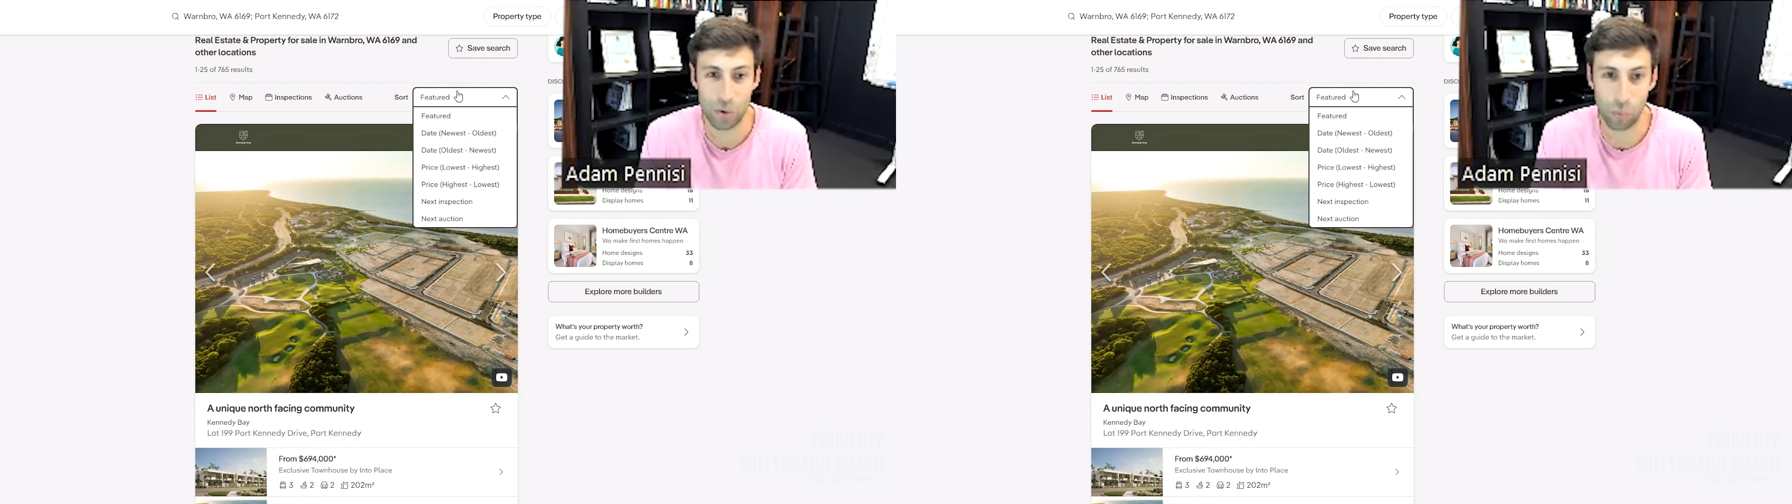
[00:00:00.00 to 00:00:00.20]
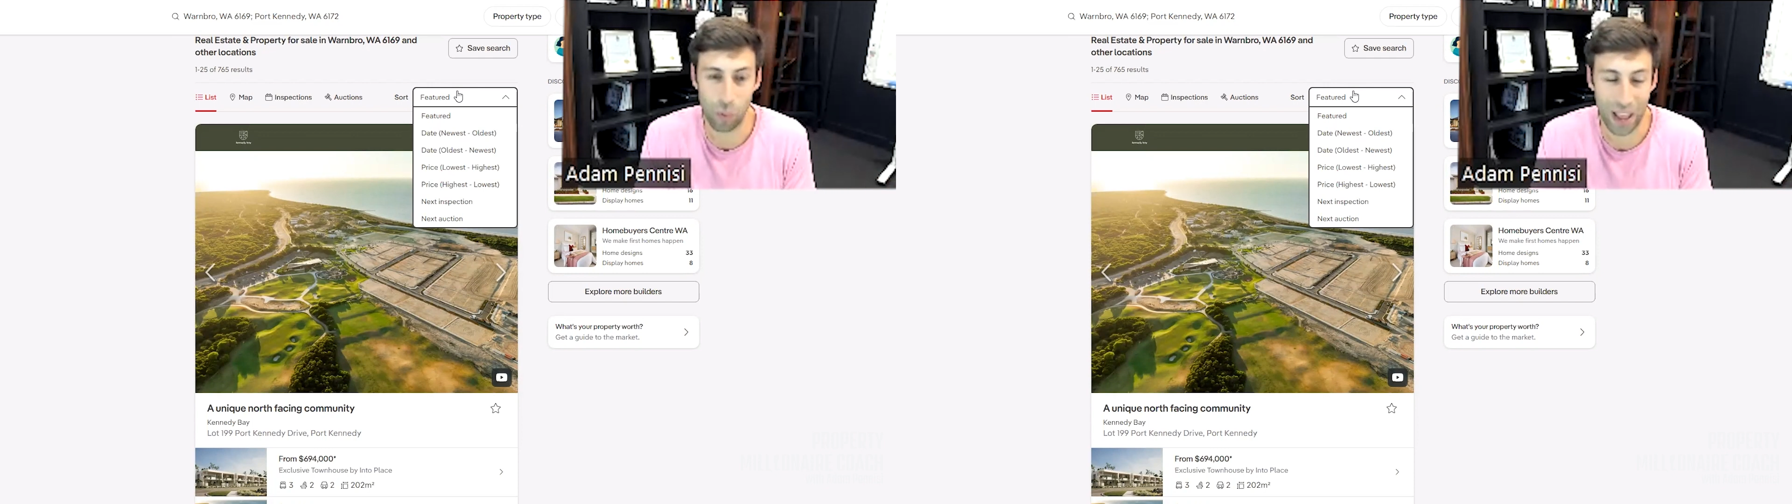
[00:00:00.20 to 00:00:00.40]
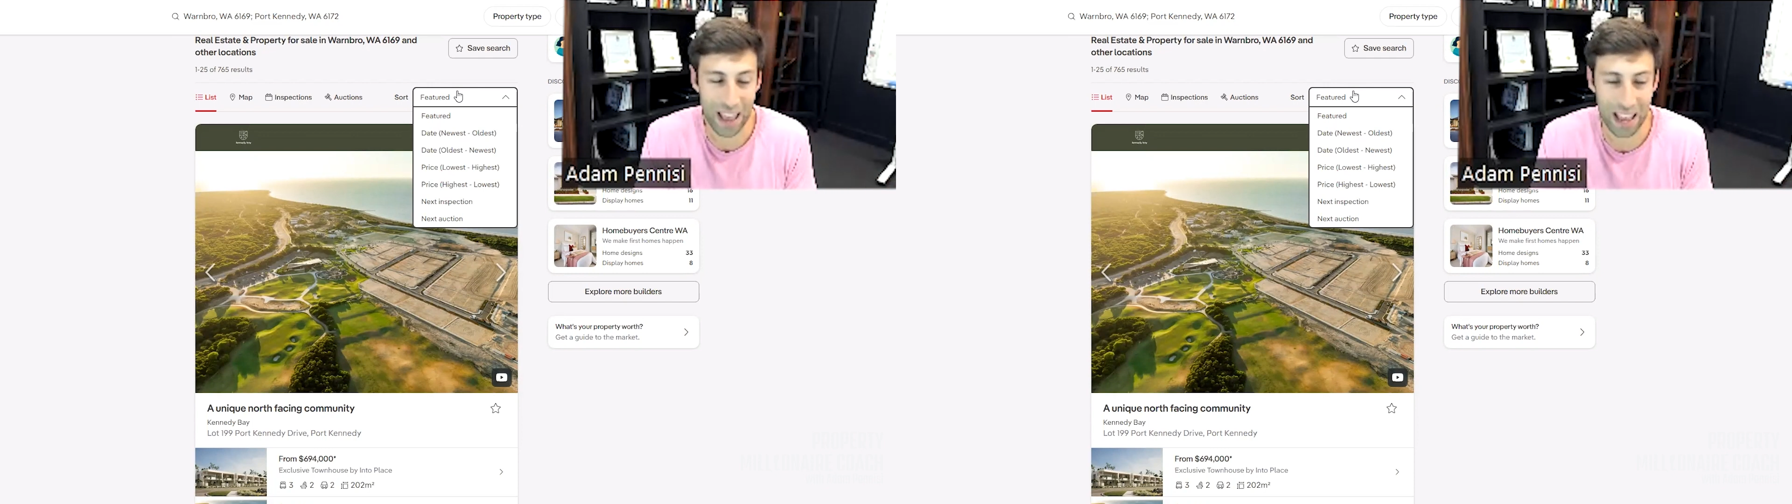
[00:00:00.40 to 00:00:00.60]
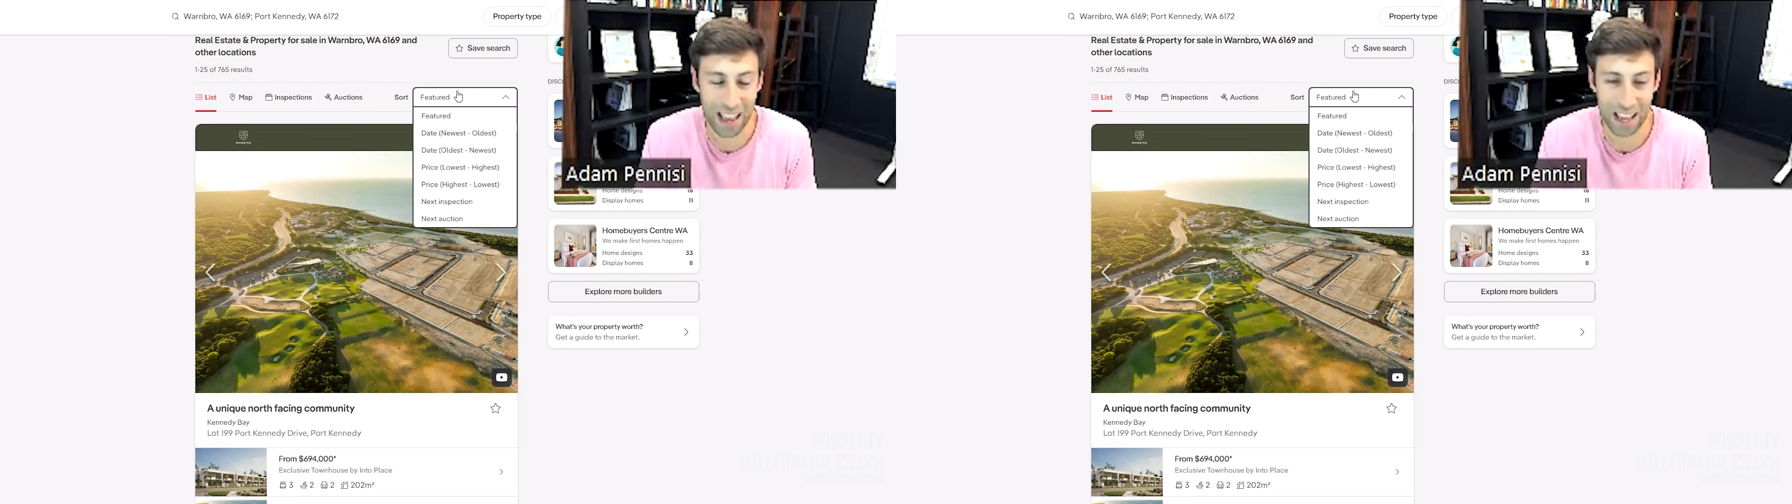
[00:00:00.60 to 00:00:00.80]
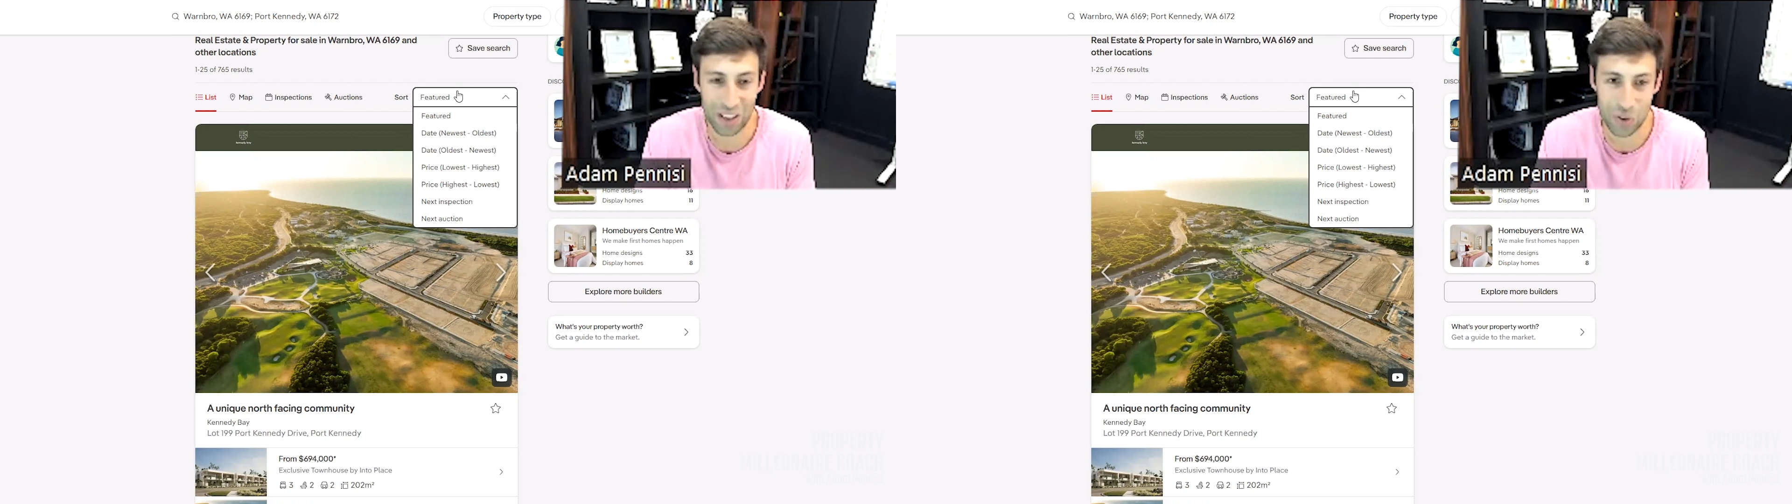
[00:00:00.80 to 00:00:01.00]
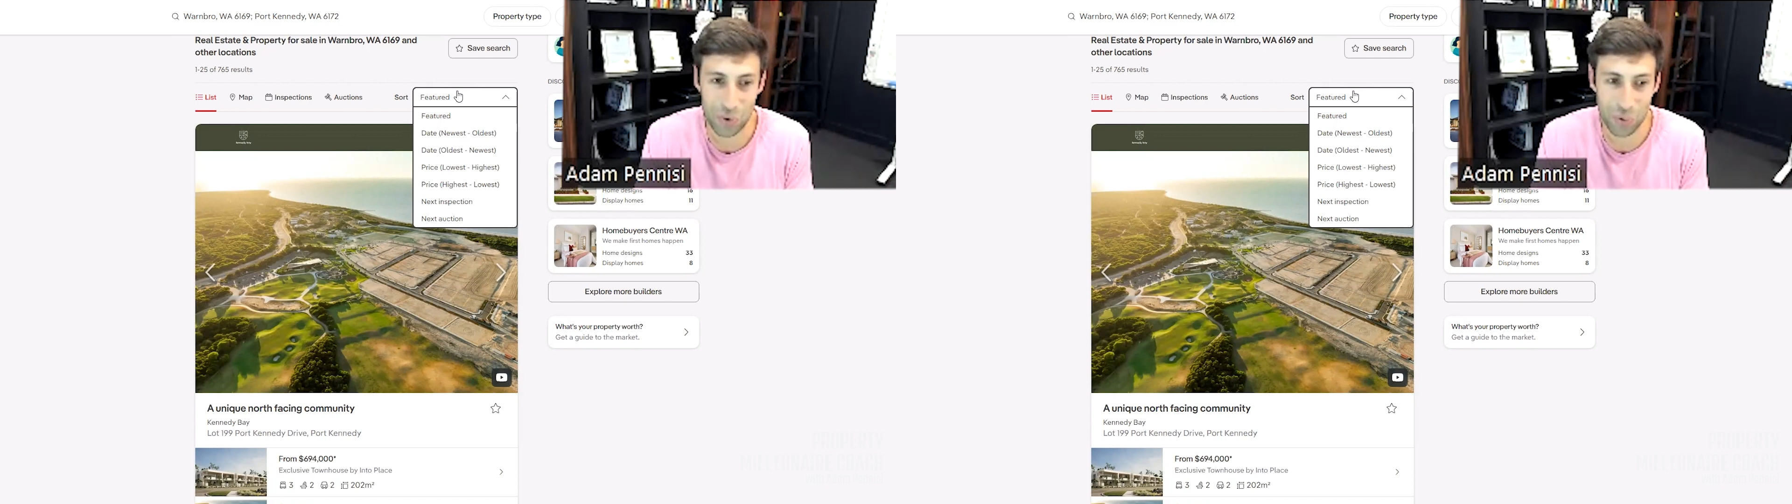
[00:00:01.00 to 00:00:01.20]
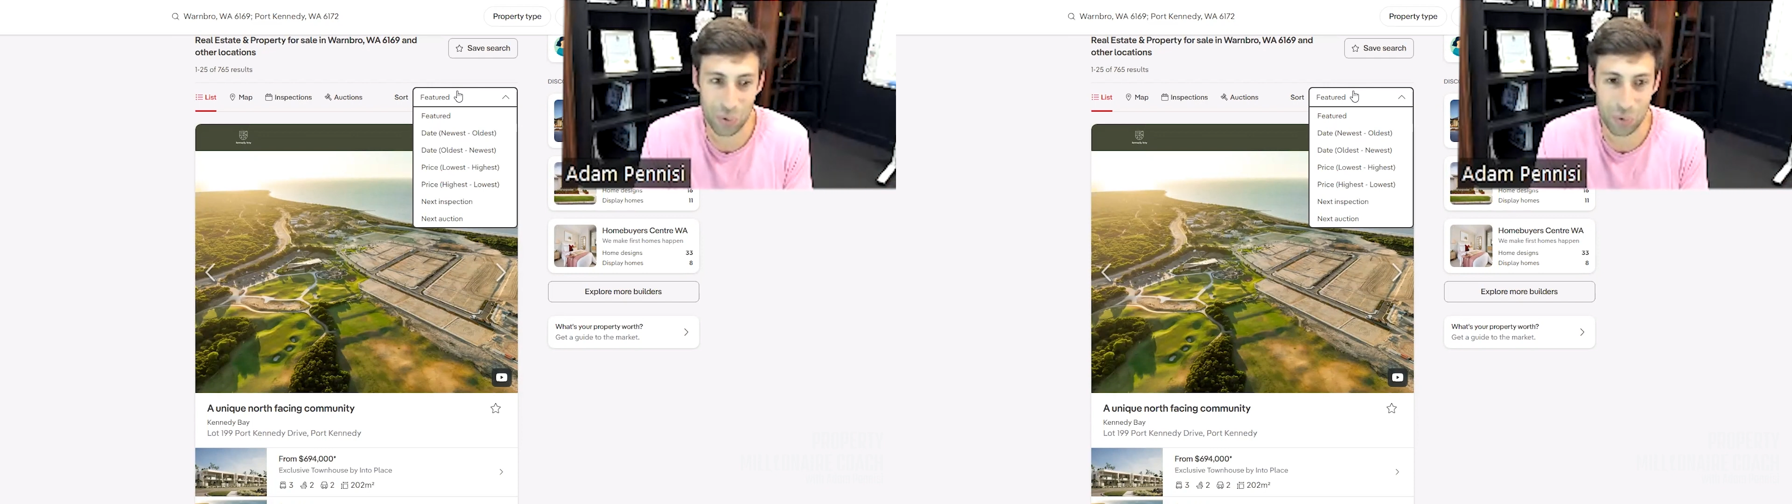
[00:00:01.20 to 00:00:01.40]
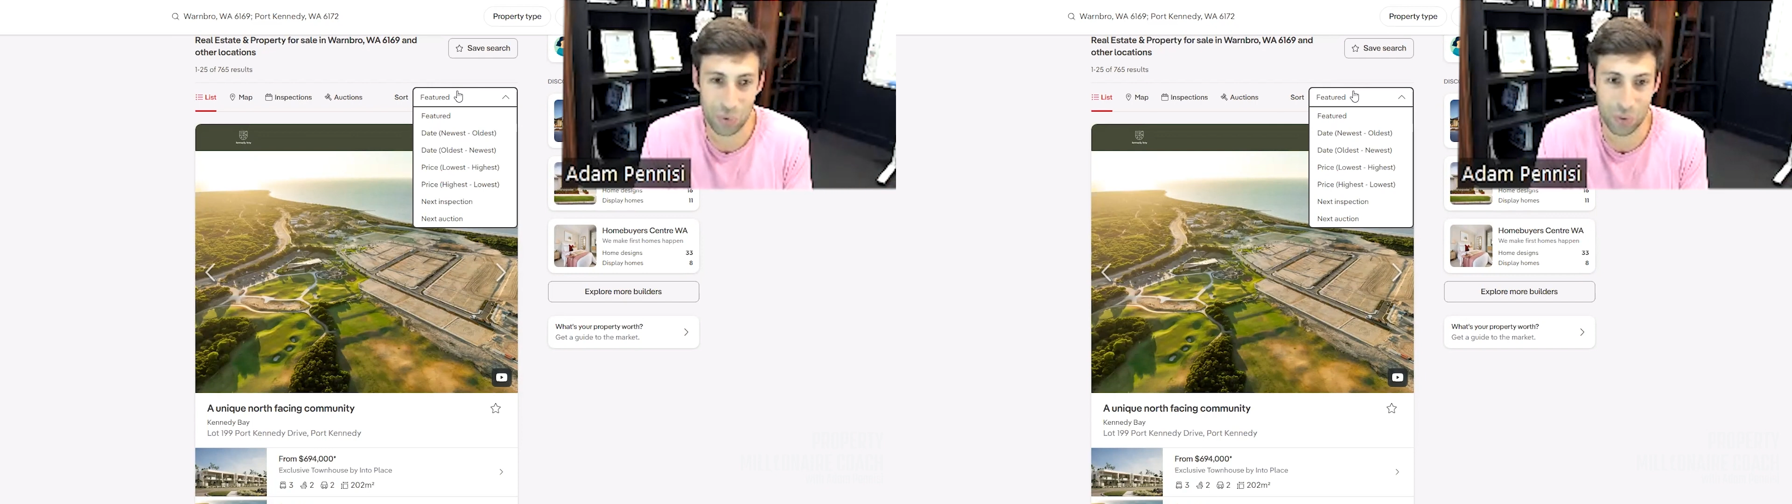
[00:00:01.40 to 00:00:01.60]
where
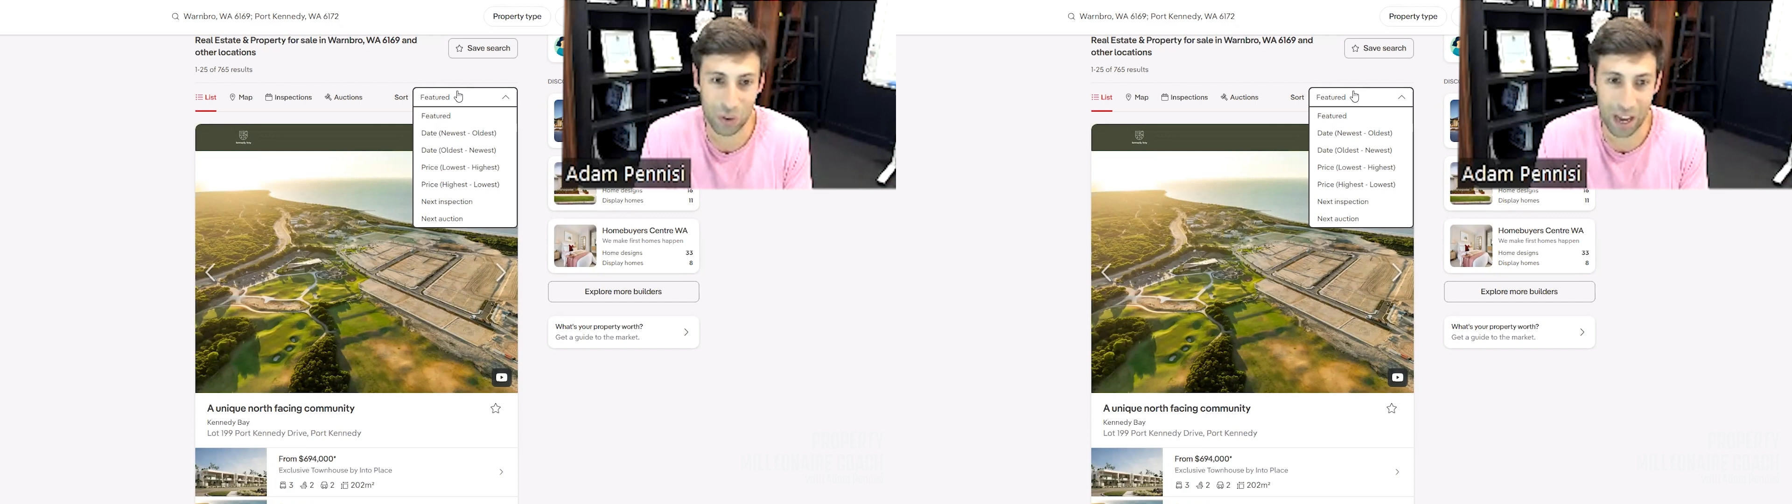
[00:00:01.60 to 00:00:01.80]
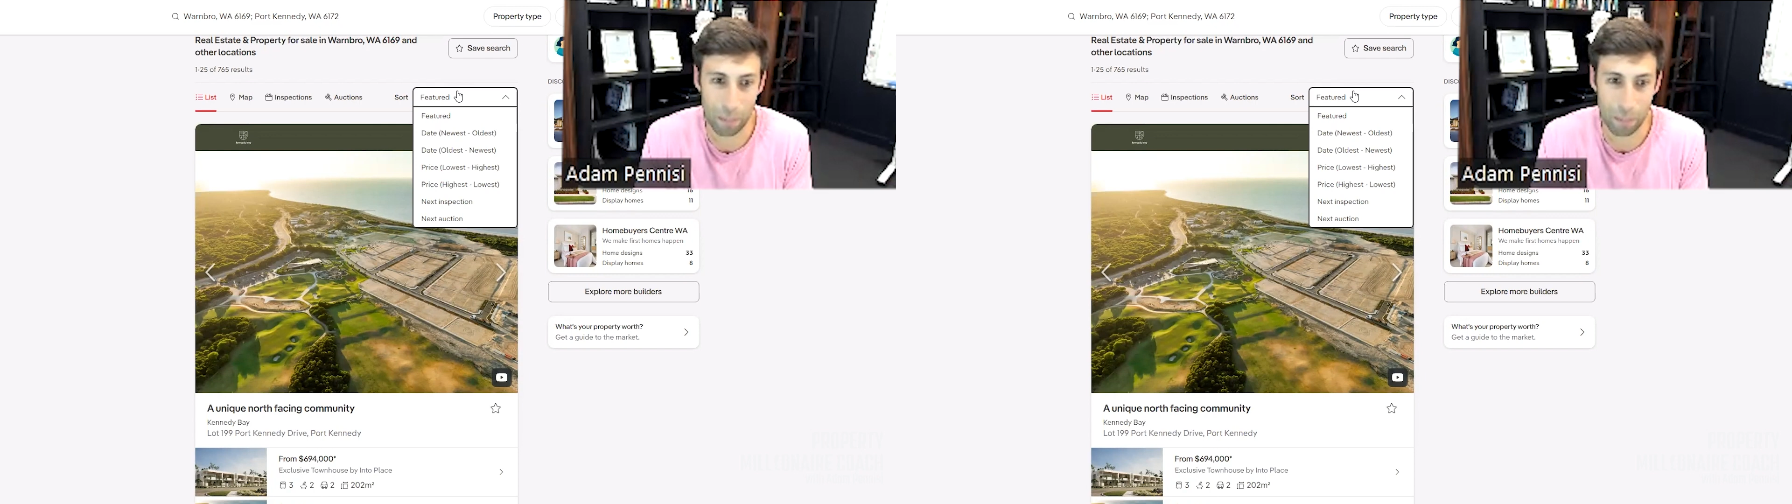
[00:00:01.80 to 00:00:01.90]
you